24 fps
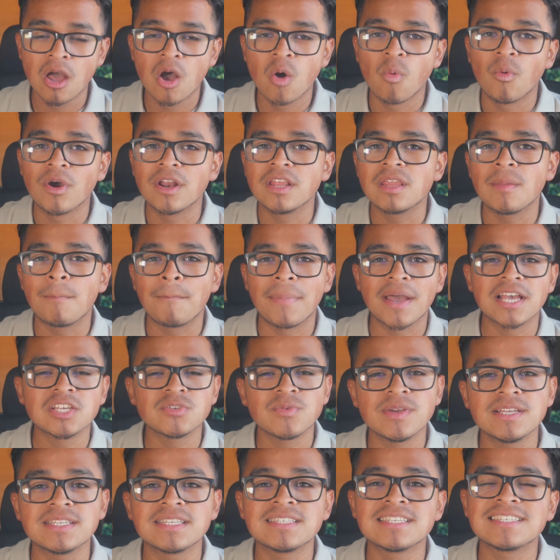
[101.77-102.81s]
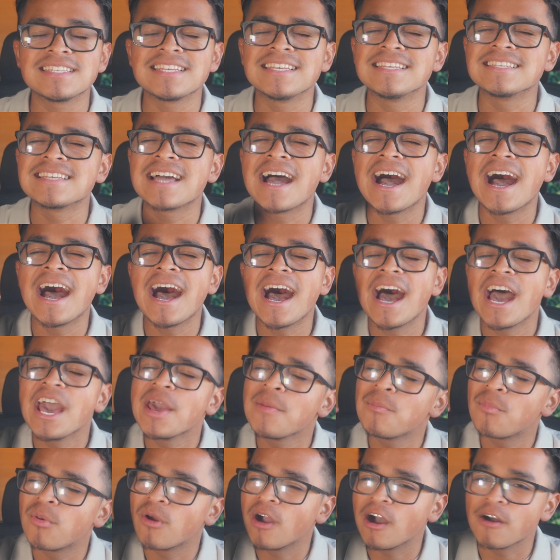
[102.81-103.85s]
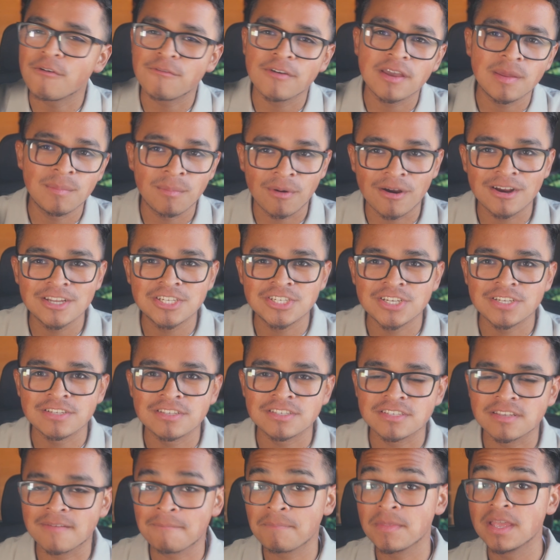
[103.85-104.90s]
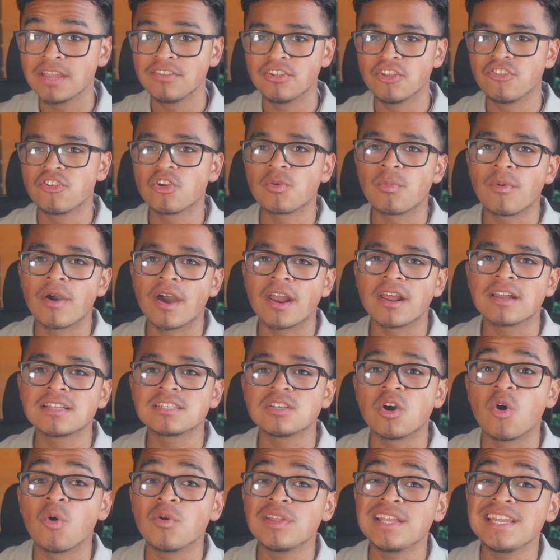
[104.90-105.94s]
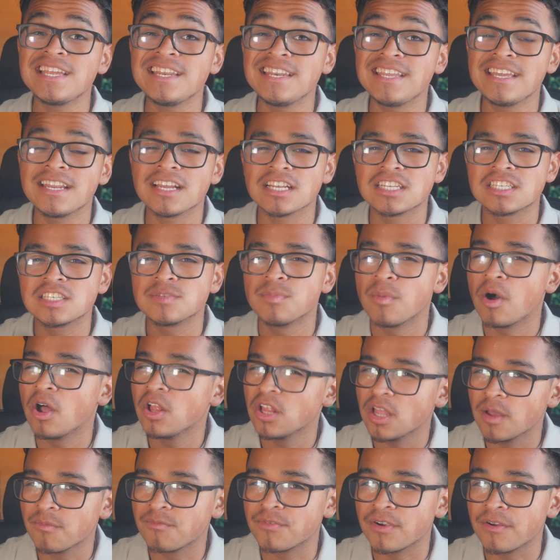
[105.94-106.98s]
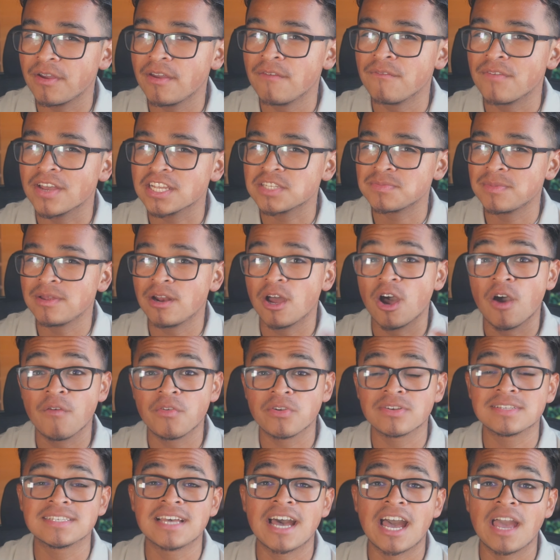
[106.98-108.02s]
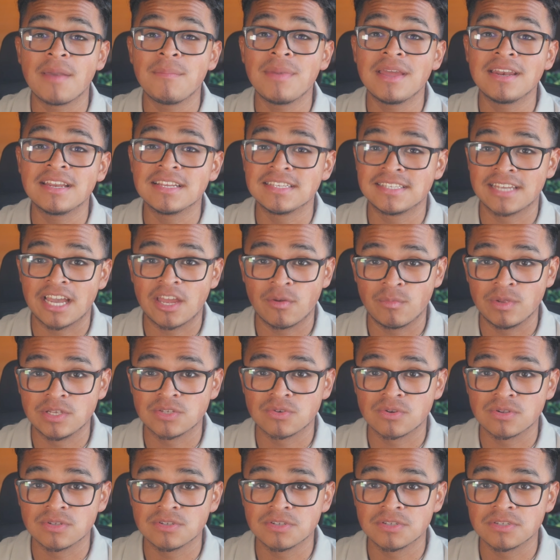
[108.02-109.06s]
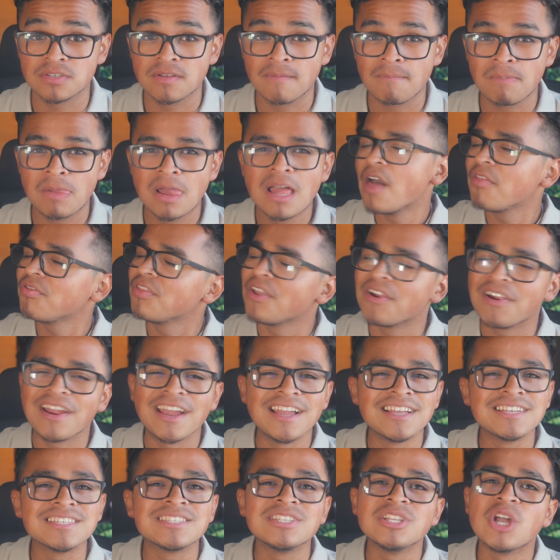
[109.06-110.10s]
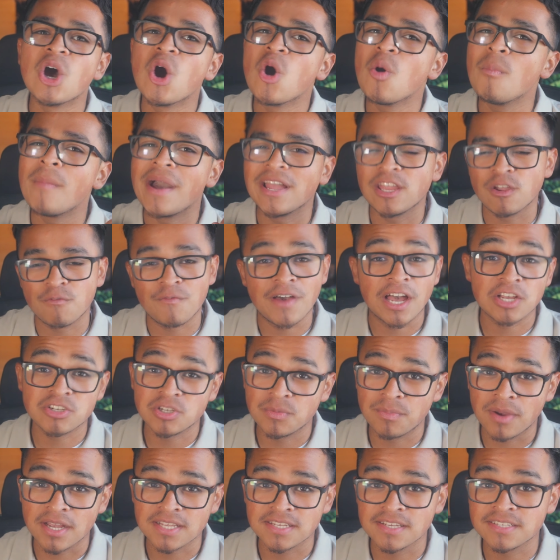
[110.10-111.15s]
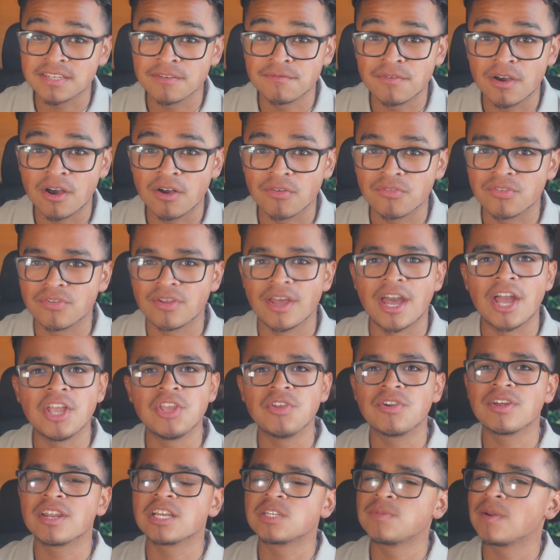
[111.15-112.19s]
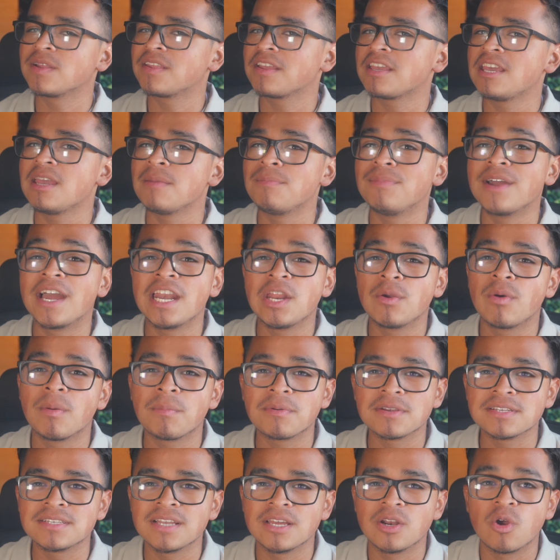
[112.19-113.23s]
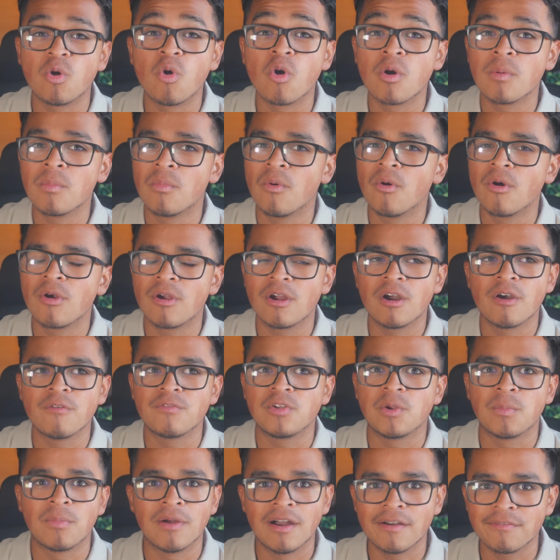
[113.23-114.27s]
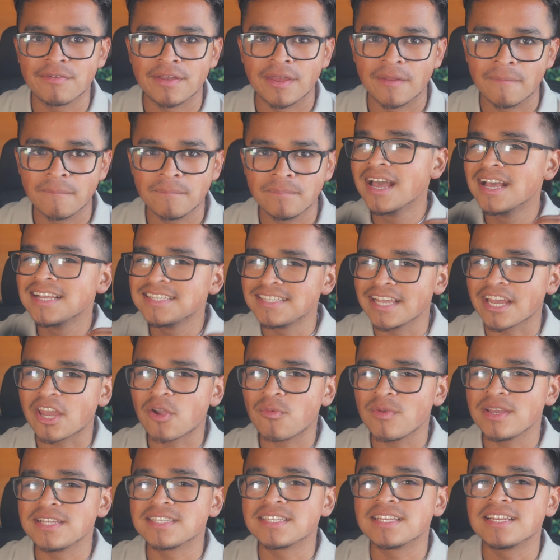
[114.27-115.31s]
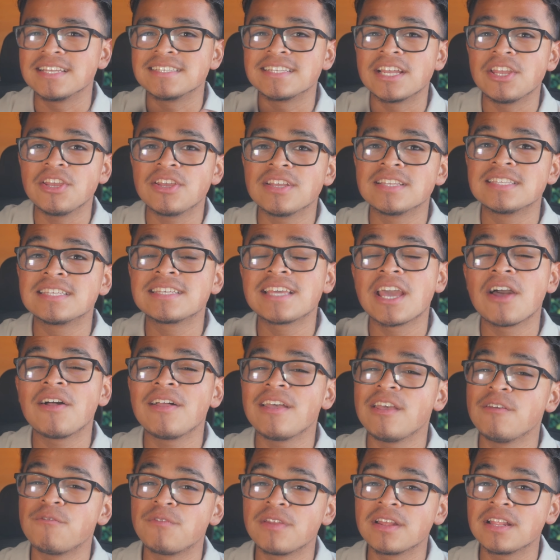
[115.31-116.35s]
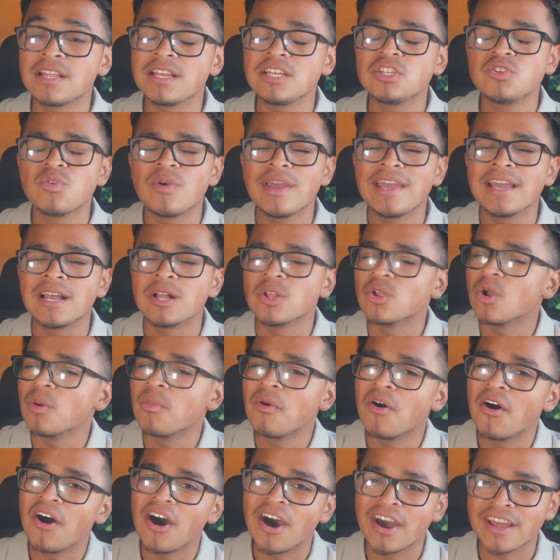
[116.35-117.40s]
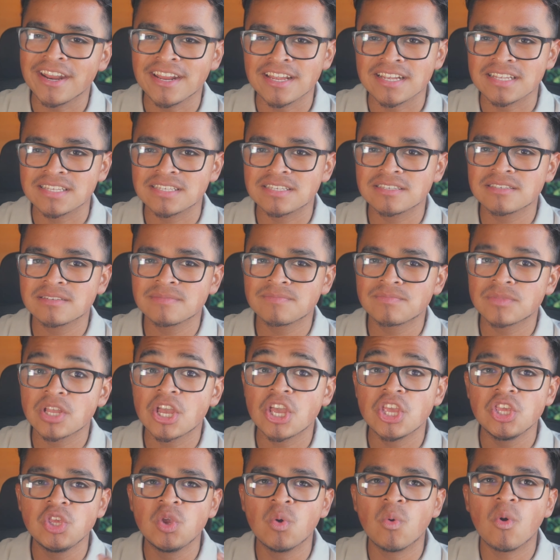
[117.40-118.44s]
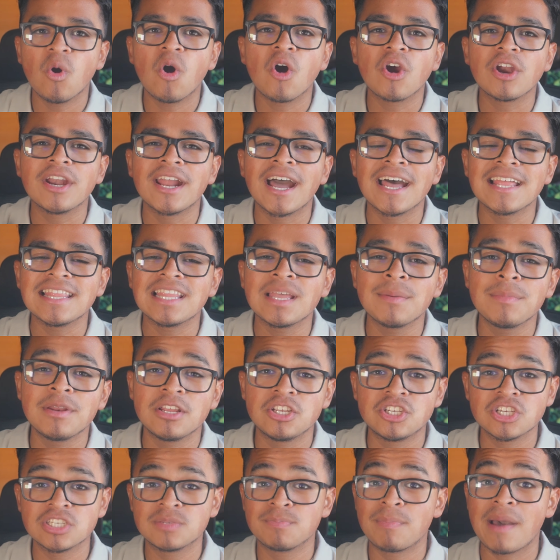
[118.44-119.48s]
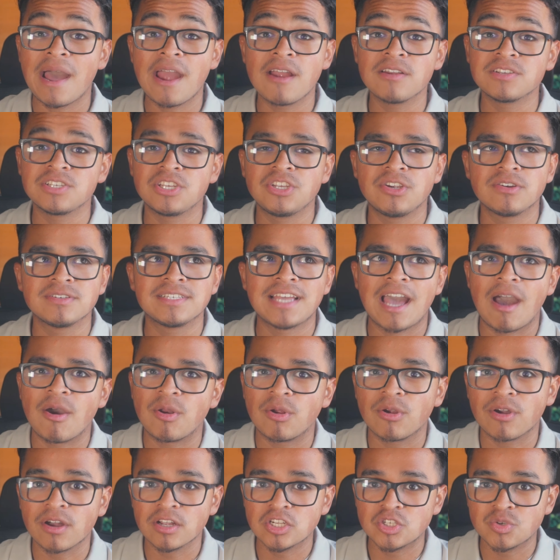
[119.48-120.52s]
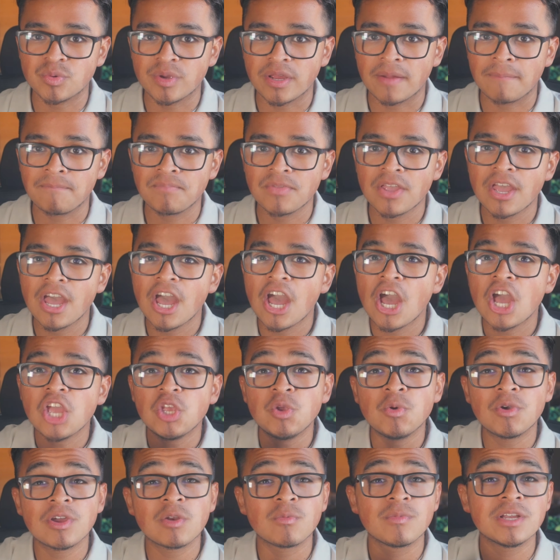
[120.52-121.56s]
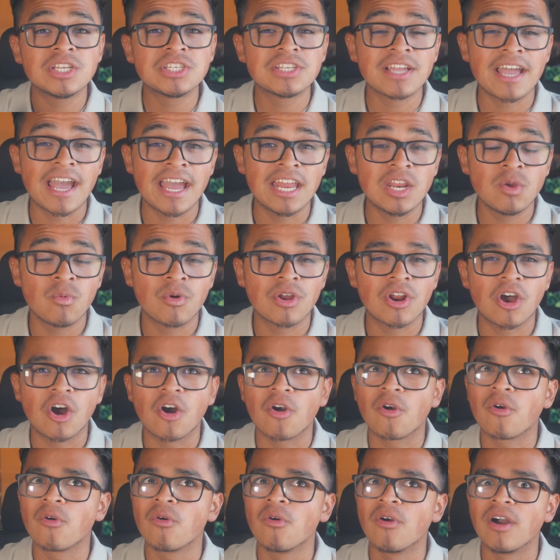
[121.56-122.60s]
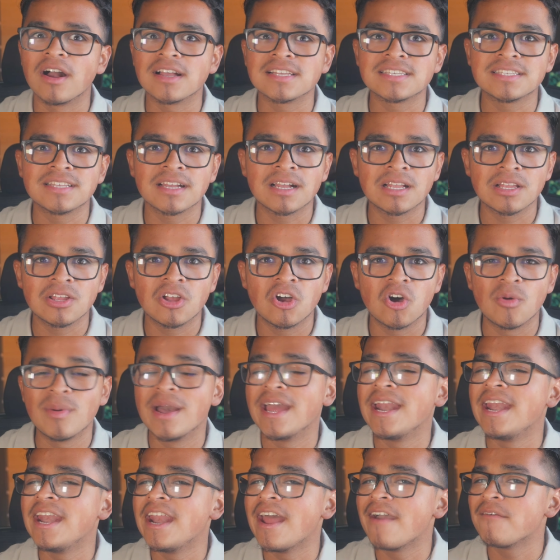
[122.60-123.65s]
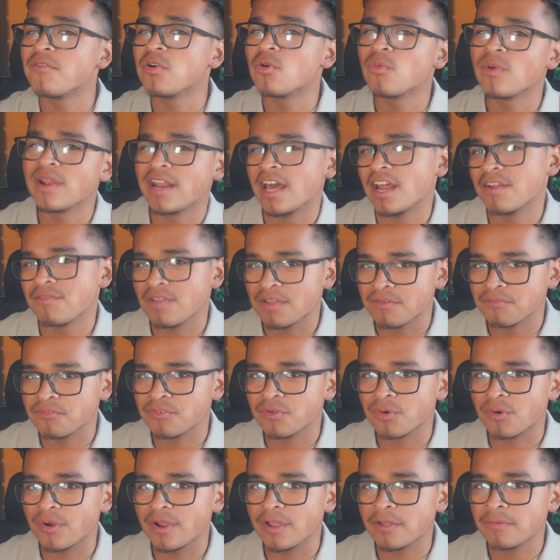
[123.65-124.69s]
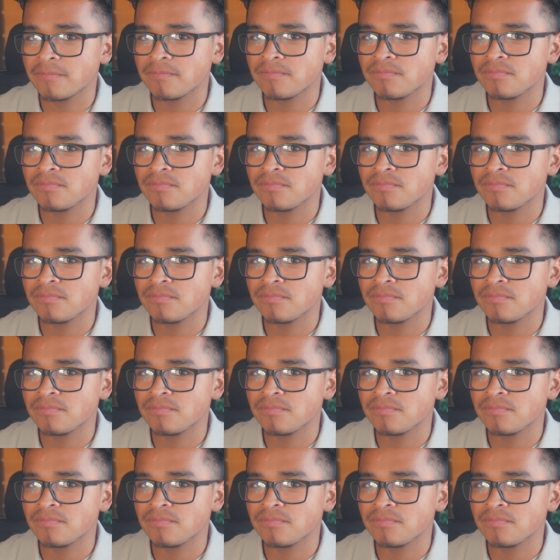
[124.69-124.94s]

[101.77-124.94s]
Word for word: One of the best reasons is high profit margins. Digital products only need a small upfront investment of your time and design resources. There is no manufacturing process involved, and you can expect to keep ninety-one percent or more of your profit. Second reason is that you can scale infinitely to a global audience. You are not limited just buyers in your town or country. You can reach to anyone across the globe and never run out of inventory.